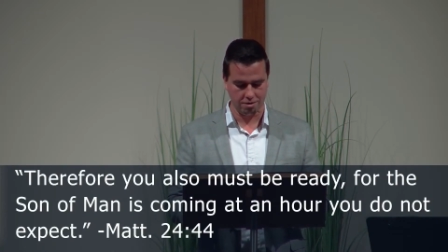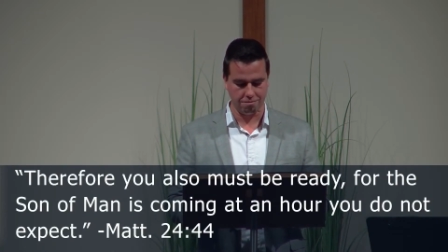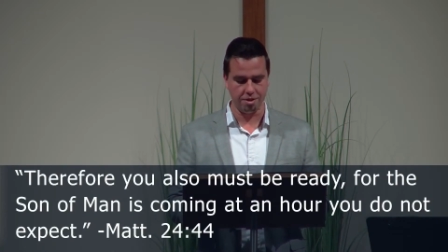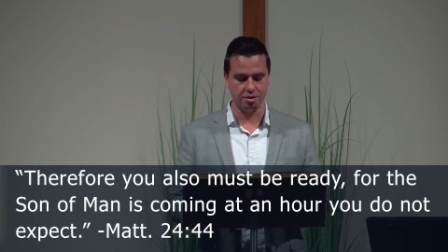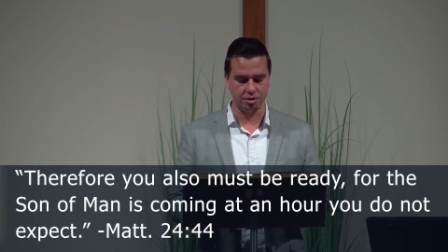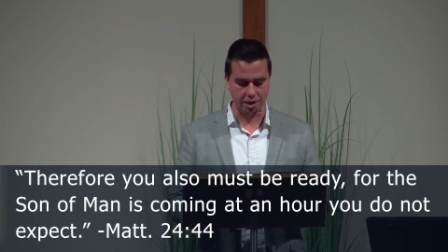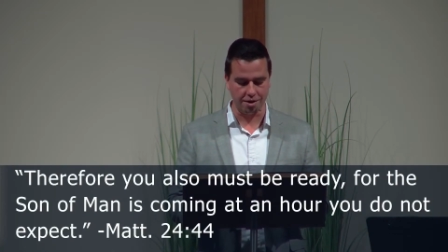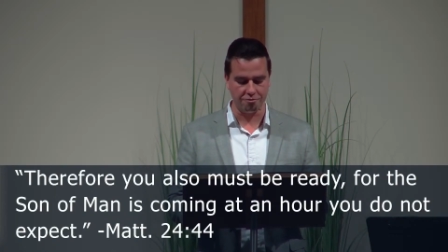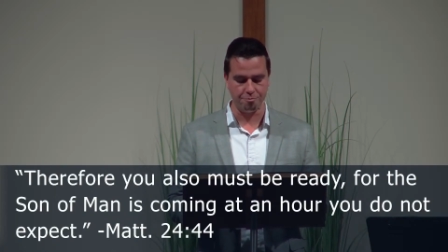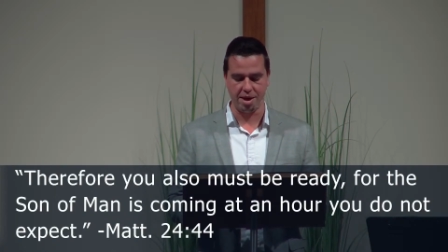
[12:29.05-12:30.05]
for the Son
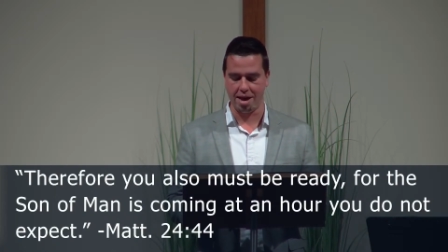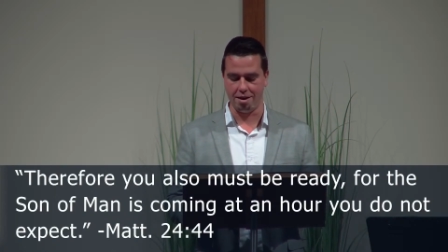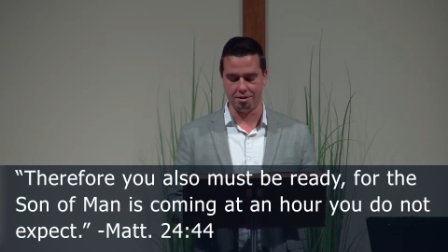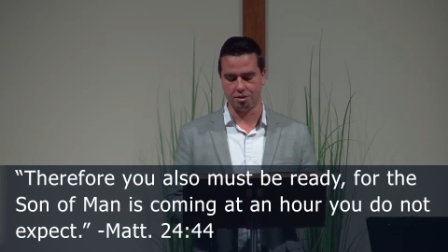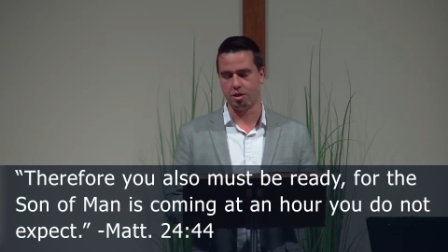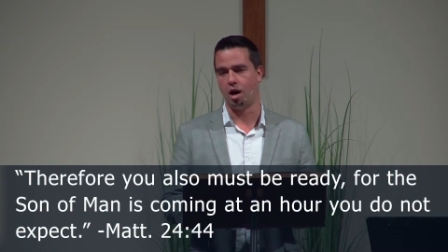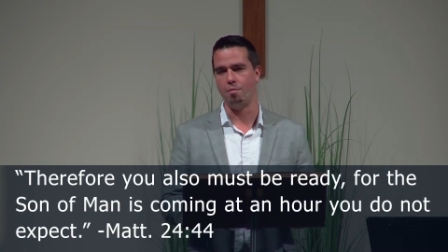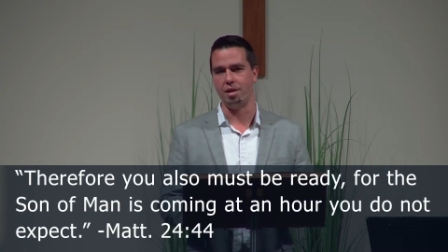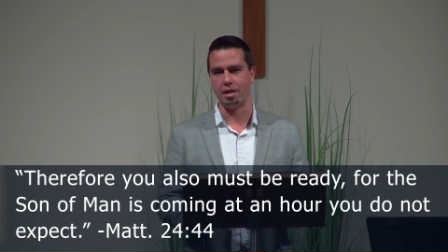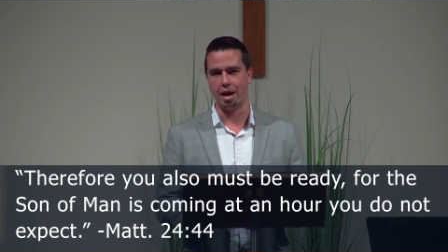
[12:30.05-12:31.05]
of Man is
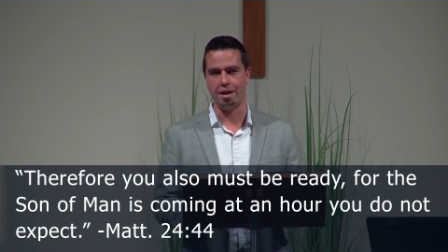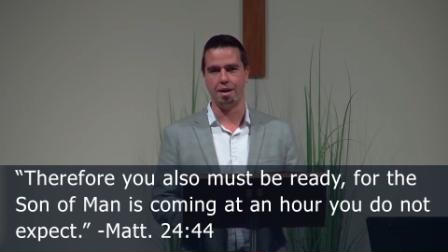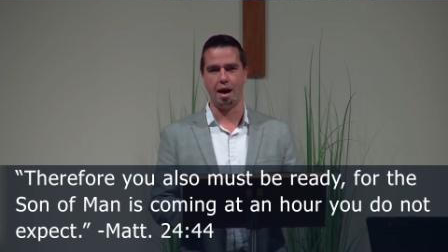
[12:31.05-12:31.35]
coming at an